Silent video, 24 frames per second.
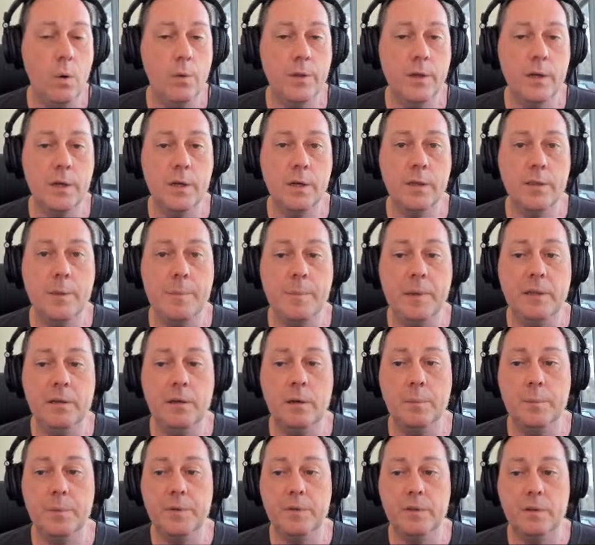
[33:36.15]
the
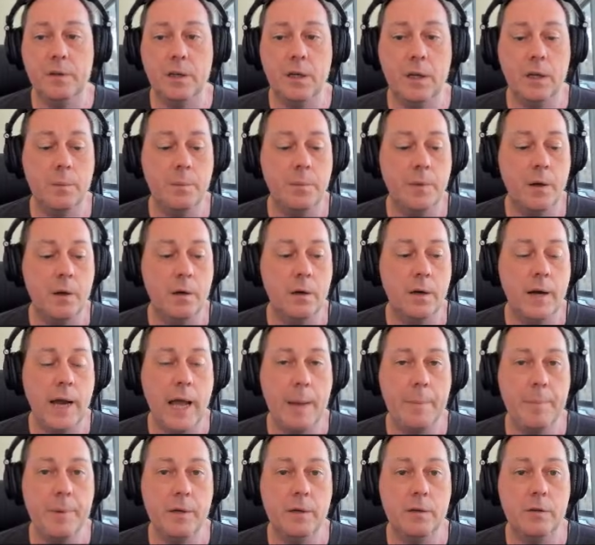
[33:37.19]
meetups that are
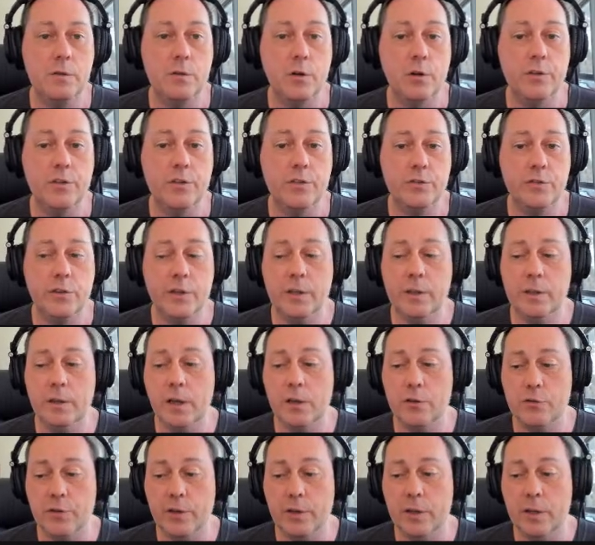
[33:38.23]
happening across
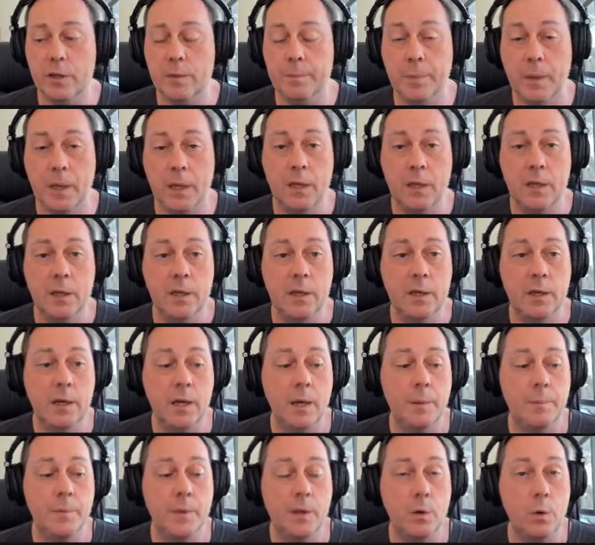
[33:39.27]
Australia.
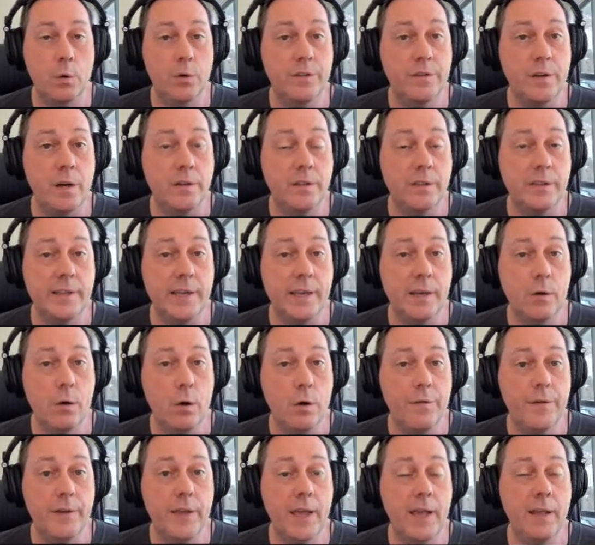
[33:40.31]
They're all starting to kick
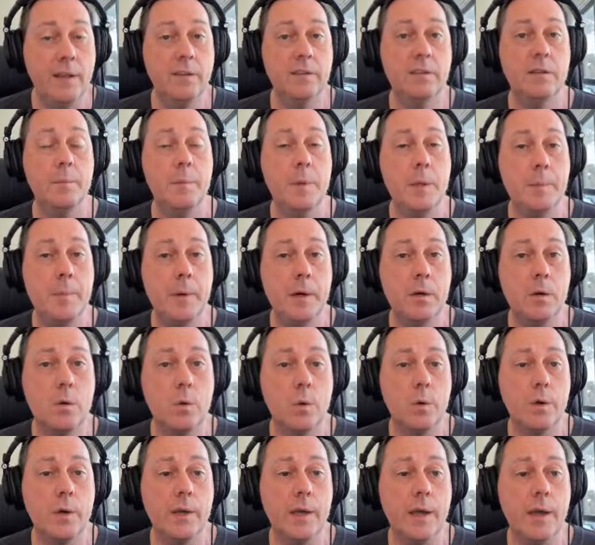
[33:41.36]
off again. Some of them are
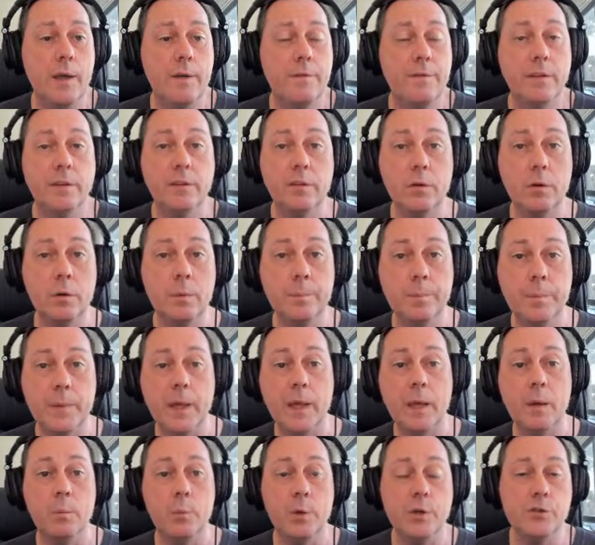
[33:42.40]
going physical,
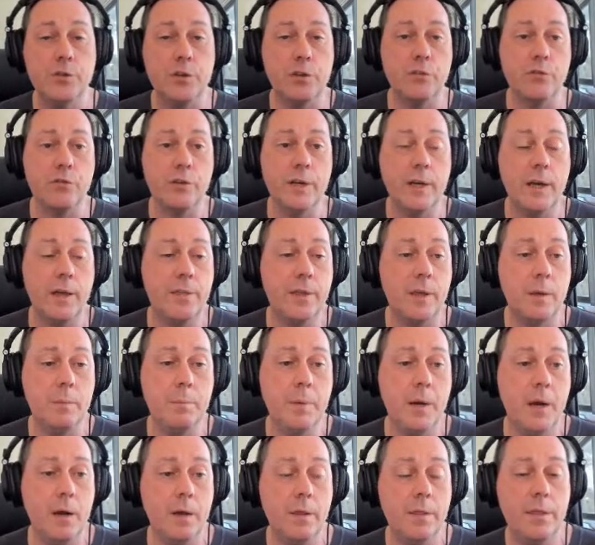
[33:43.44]
which is great. I think
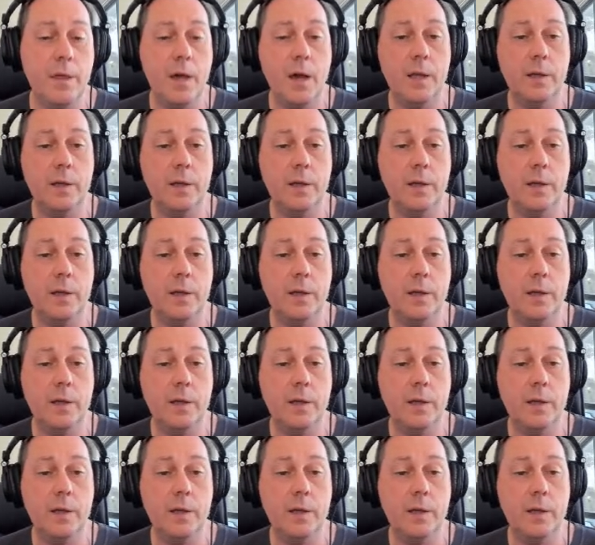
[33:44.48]
Perth